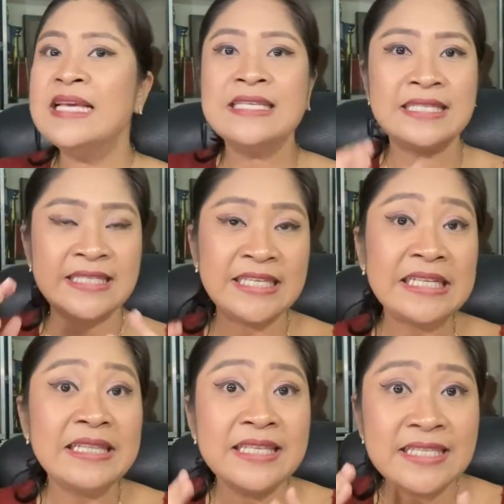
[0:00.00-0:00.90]

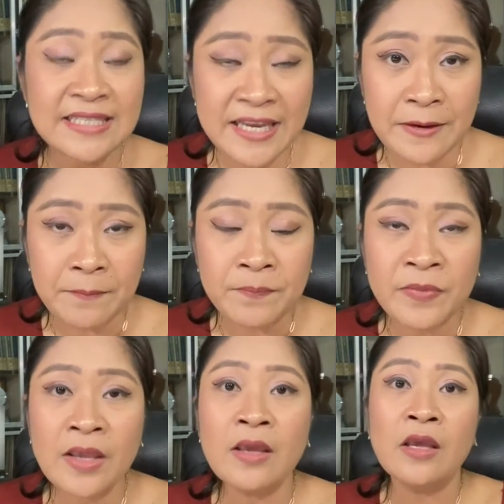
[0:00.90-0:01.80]
Still the same.
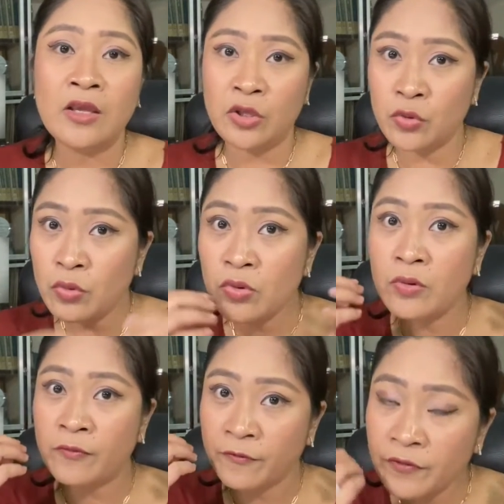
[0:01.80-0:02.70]
You
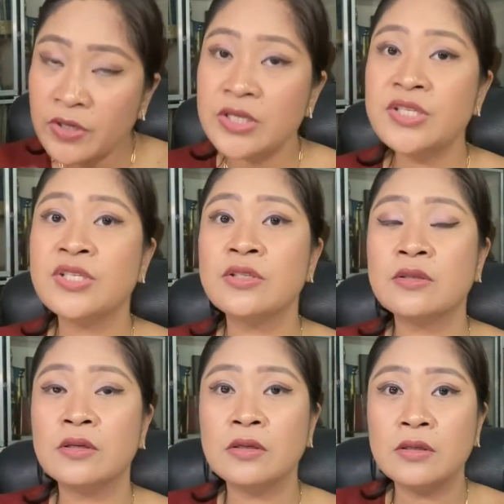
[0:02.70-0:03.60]
first
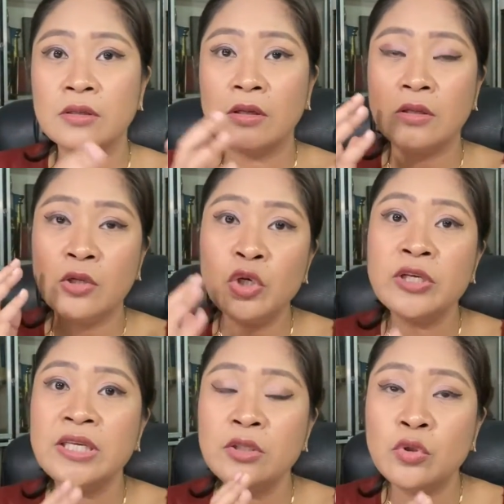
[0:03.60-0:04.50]

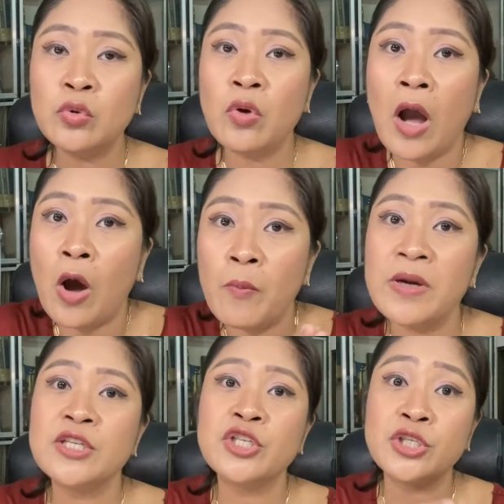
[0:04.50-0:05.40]
look into how
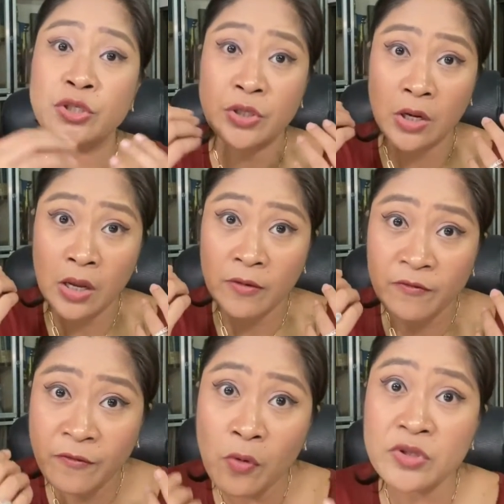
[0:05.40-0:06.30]
much
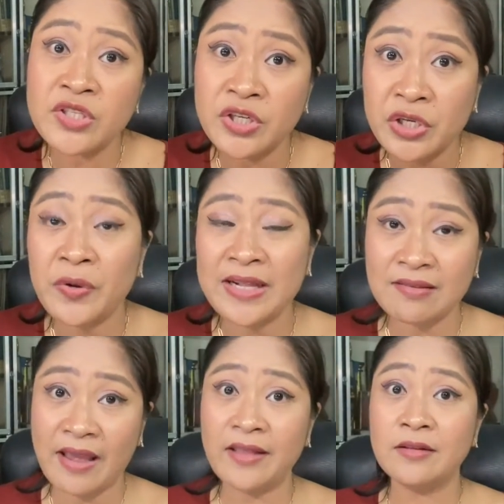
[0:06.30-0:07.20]
votes are you
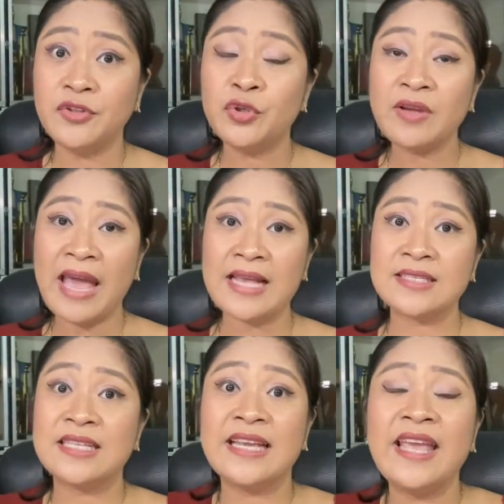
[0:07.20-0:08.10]
entitled to
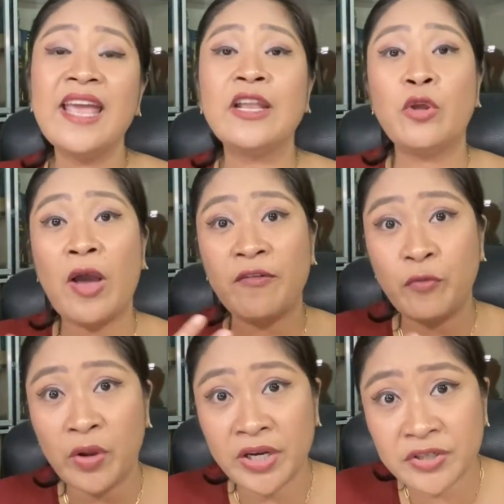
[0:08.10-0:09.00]
cast. Again, you have
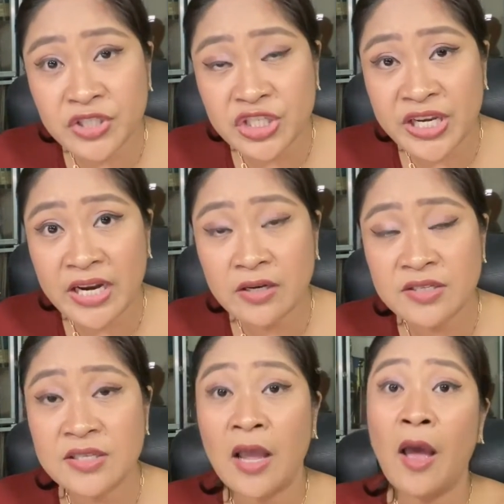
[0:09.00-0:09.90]
100
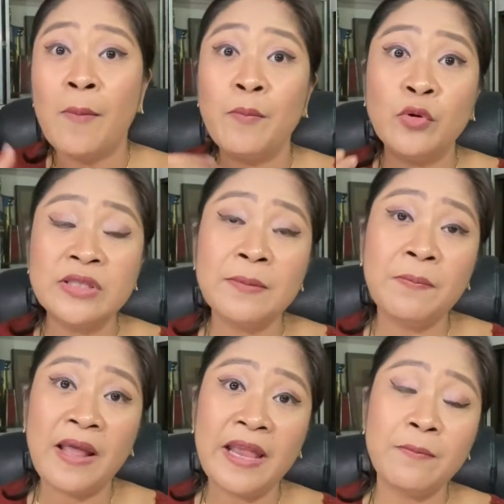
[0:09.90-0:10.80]
shares
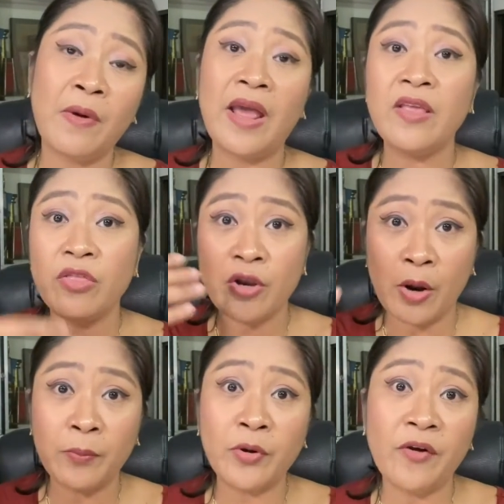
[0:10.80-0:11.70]
multiplied by the
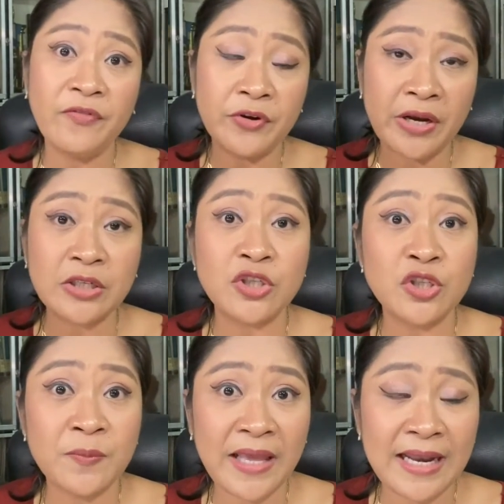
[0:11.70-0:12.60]
number of directors
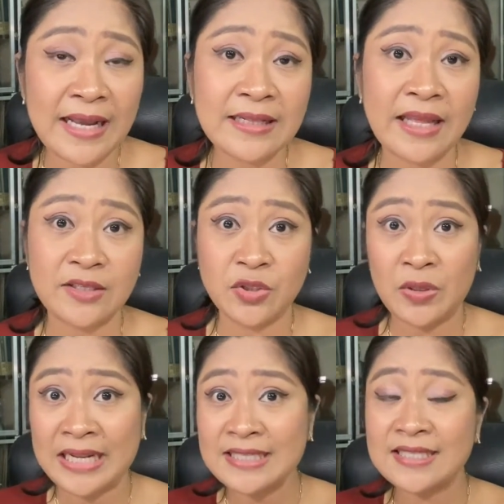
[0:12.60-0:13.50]
to be elected. So
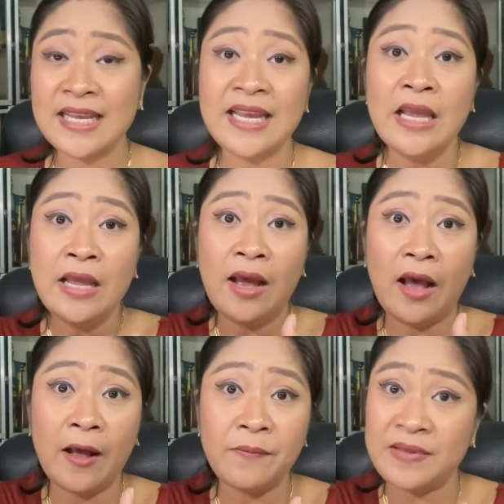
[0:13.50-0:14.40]
let's say
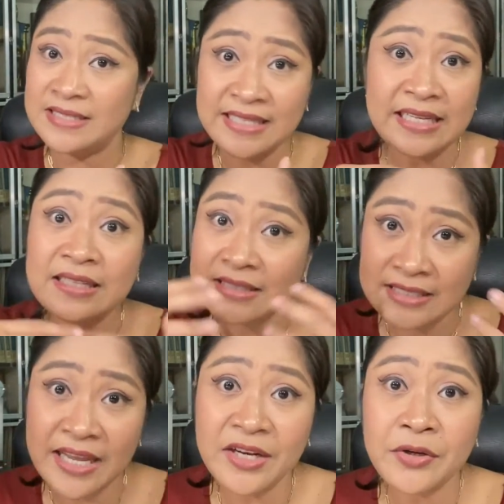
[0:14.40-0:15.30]
still
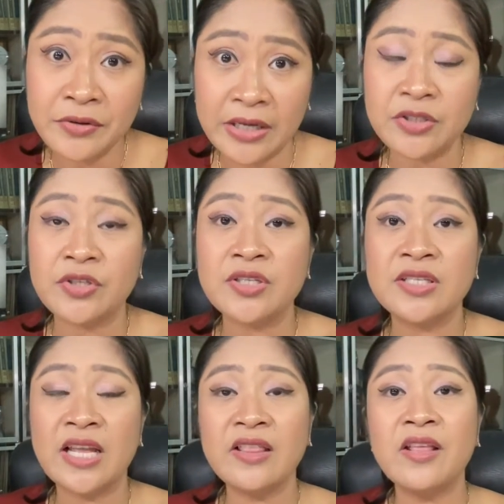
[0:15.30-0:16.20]
10 directors,
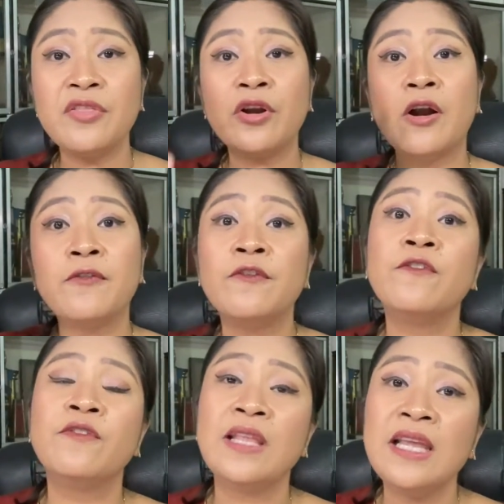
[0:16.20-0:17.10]
and then there are
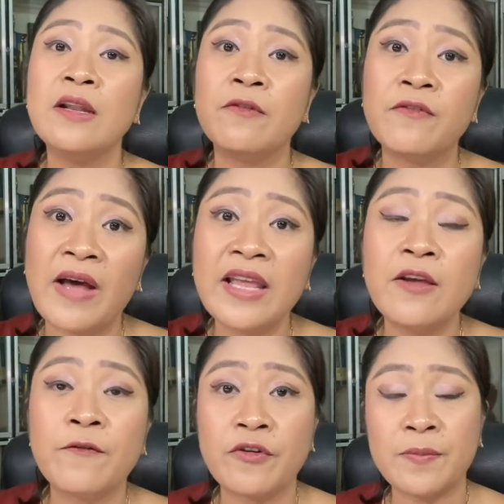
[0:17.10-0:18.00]
15 vying
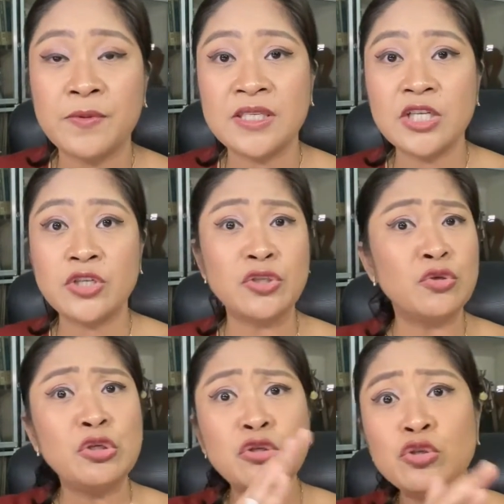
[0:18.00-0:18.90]
for the position. So
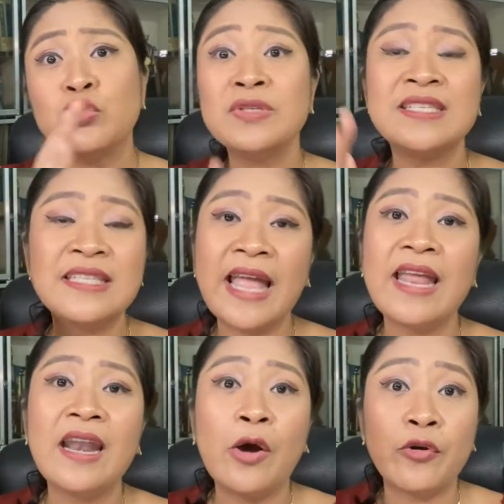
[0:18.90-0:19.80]
you choose
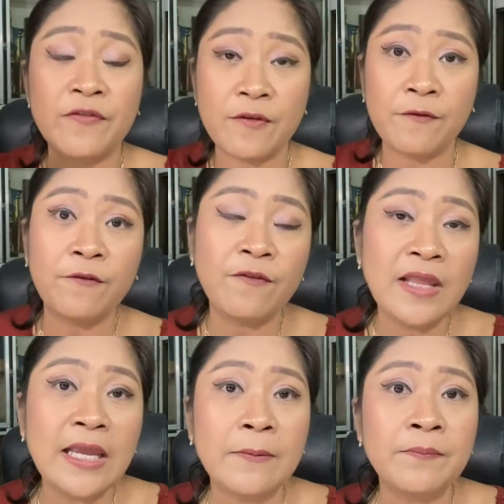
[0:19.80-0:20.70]
10 out of the 15.